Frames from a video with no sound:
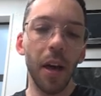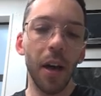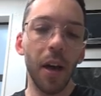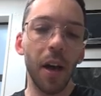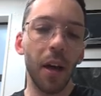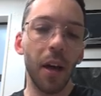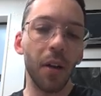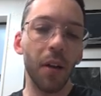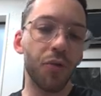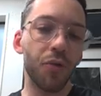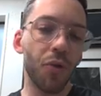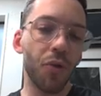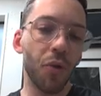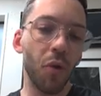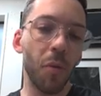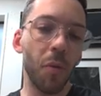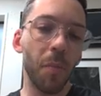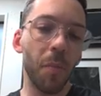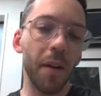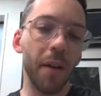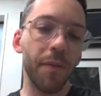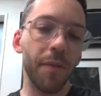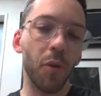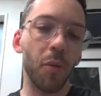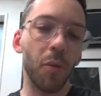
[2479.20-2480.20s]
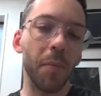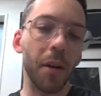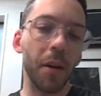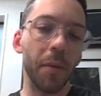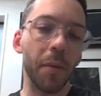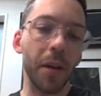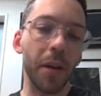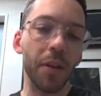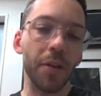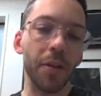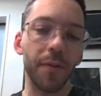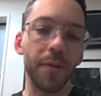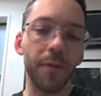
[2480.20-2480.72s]
I'll draw my 4
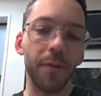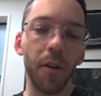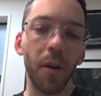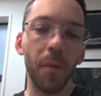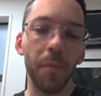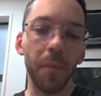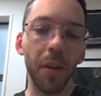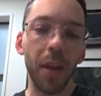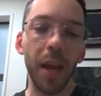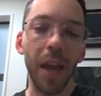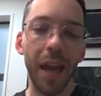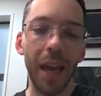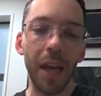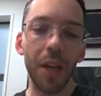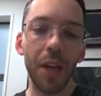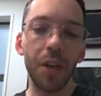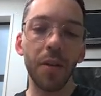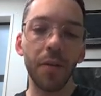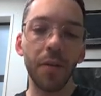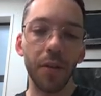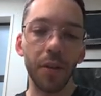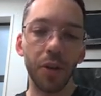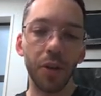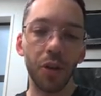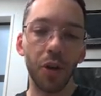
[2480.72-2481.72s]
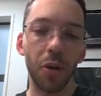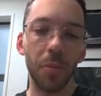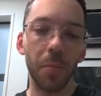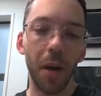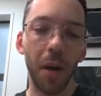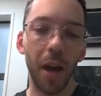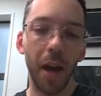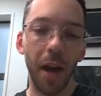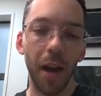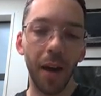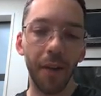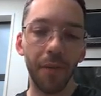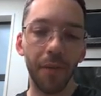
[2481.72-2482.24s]
millimeters from the edge of the tumor
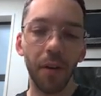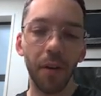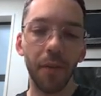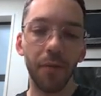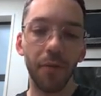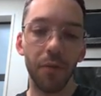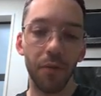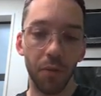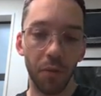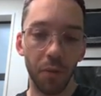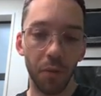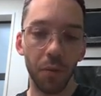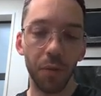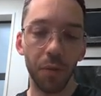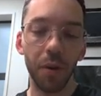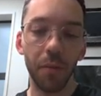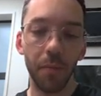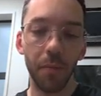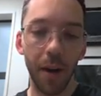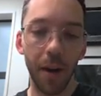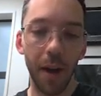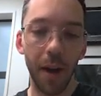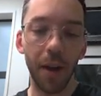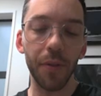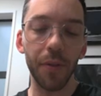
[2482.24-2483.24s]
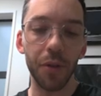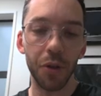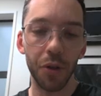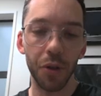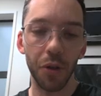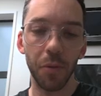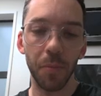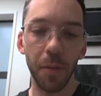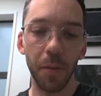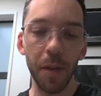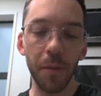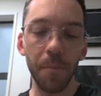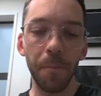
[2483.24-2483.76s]
after I've drawn around the
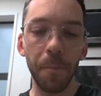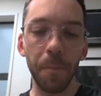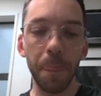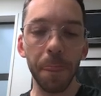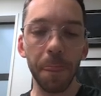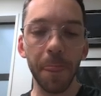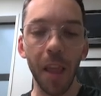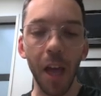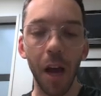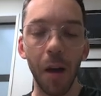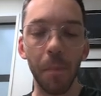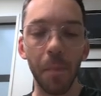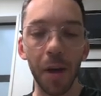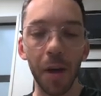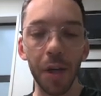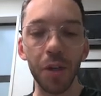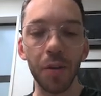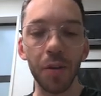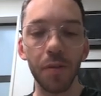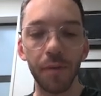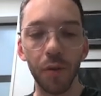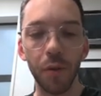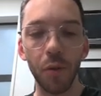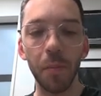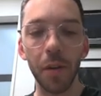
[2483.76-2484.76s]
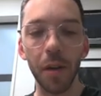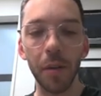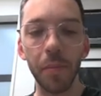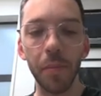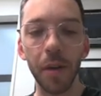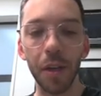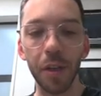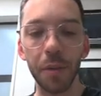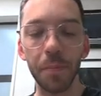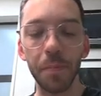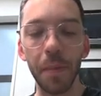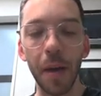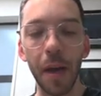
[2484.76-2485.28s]
tumor. I'll measure 4
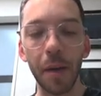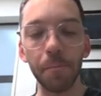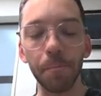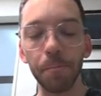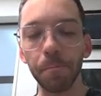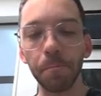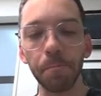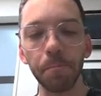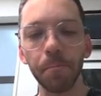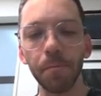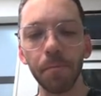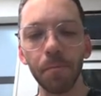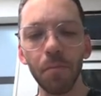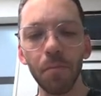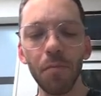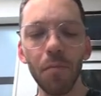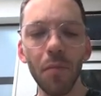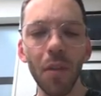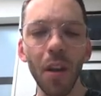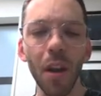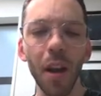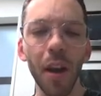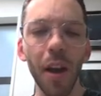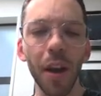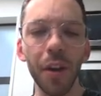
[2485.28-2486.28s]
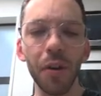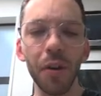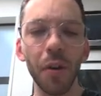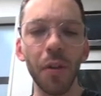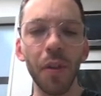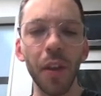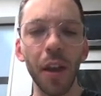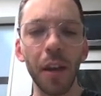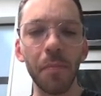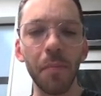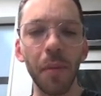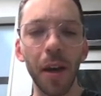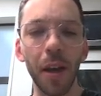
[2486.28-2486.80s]
millimeters, but I don't
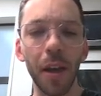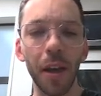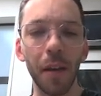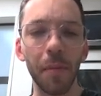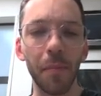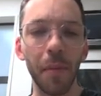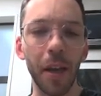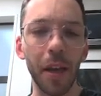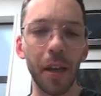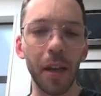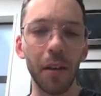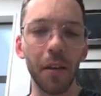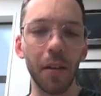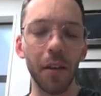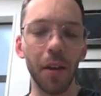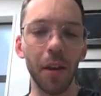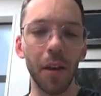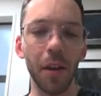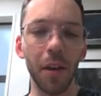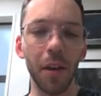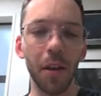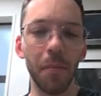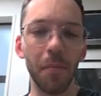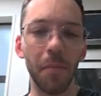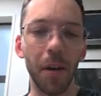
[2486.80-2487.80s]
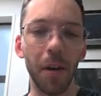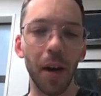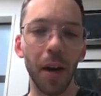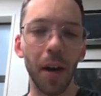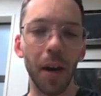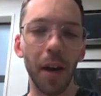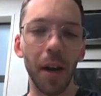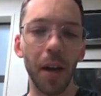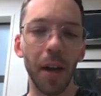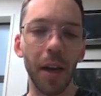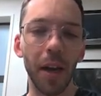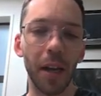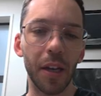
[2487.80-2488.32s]
then make
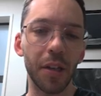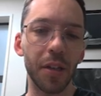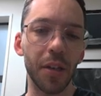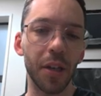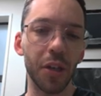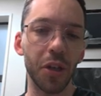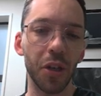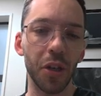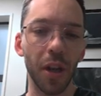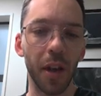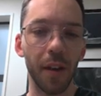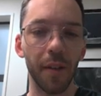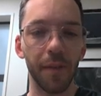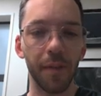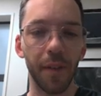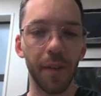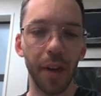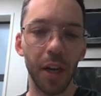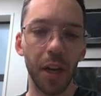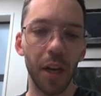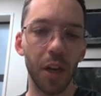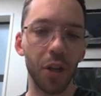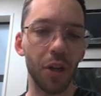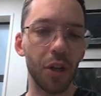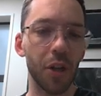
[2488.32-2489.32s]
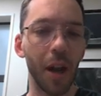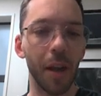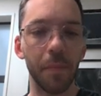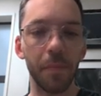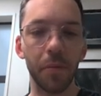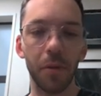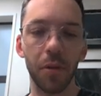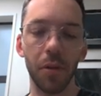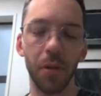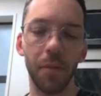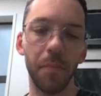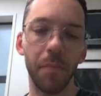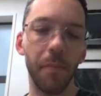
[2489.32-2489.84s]
my excision a funny
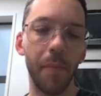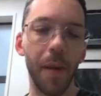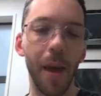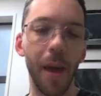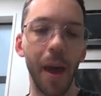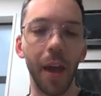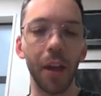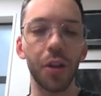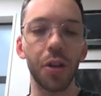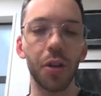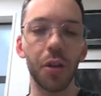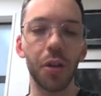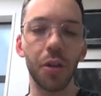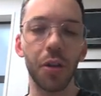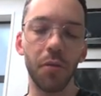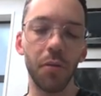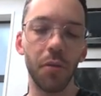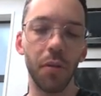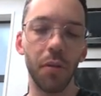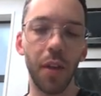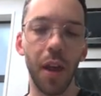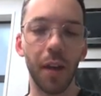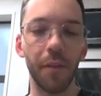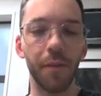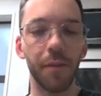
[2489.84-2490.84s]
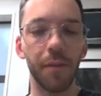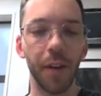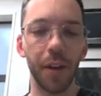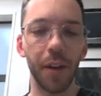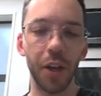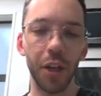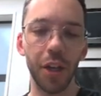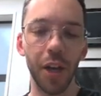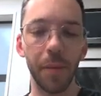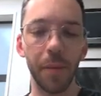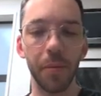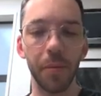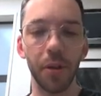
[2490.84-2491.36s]
shape to match that funny
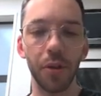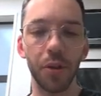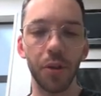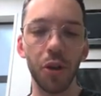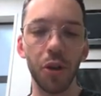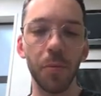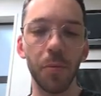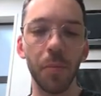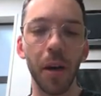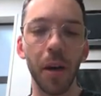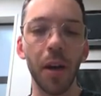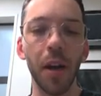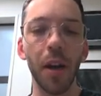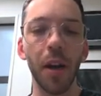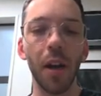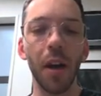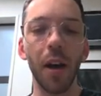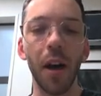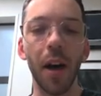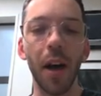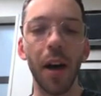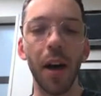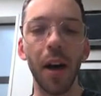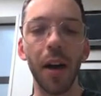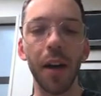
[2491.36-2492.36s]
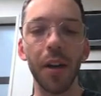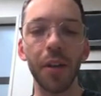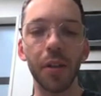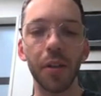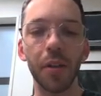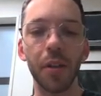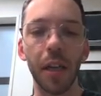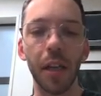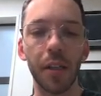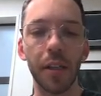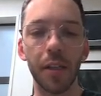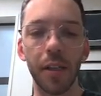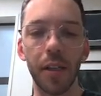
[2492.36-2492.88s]
shape of the tumor. I
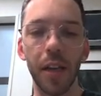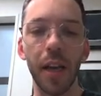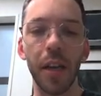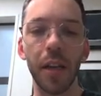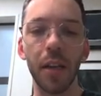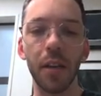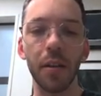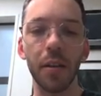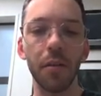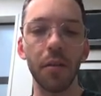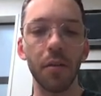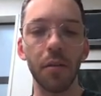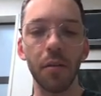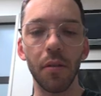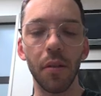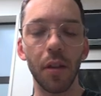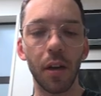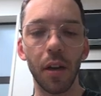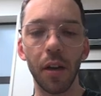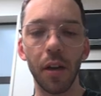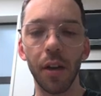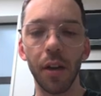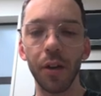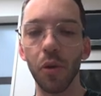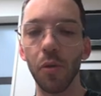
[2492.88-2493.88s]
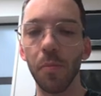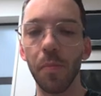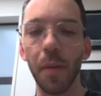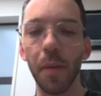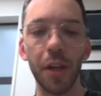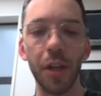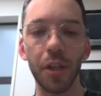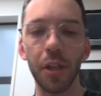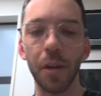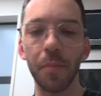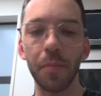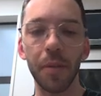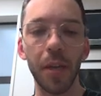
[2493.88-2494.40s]
just extend the clinical
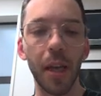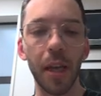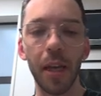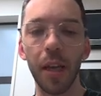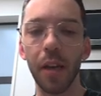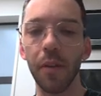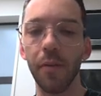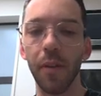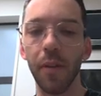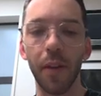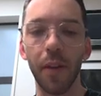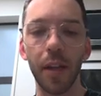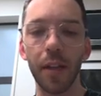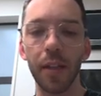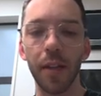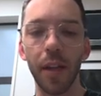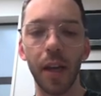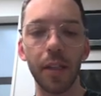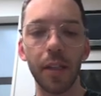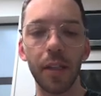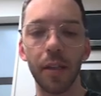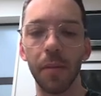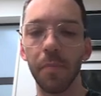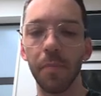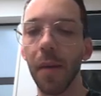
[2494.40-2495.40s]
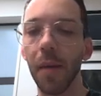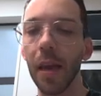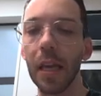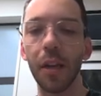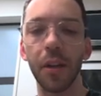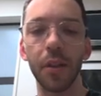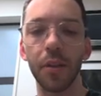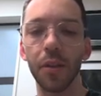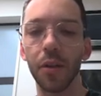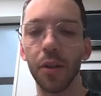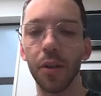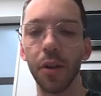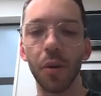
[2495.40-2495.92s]
margin I'm taking around that site to make it a
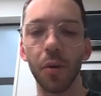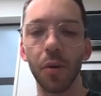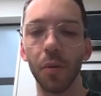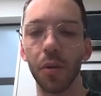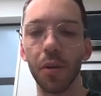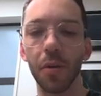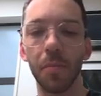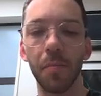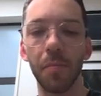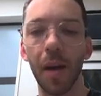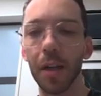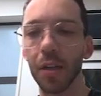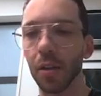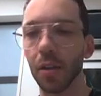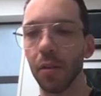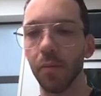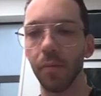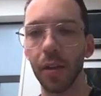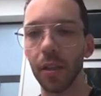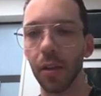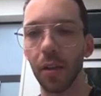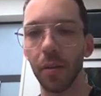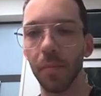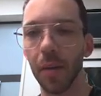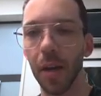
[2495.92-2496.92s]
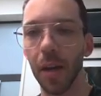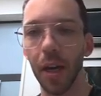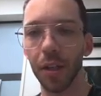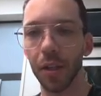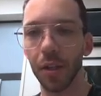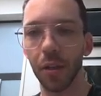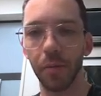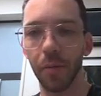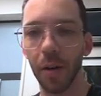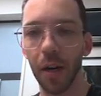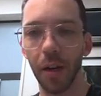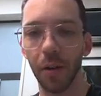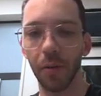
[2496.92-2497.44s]
circle to match the rest of the
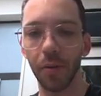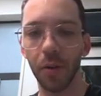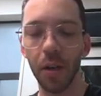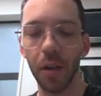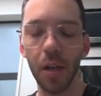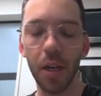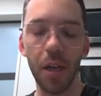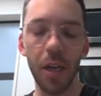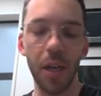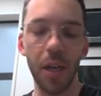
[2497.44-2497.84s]
margin around.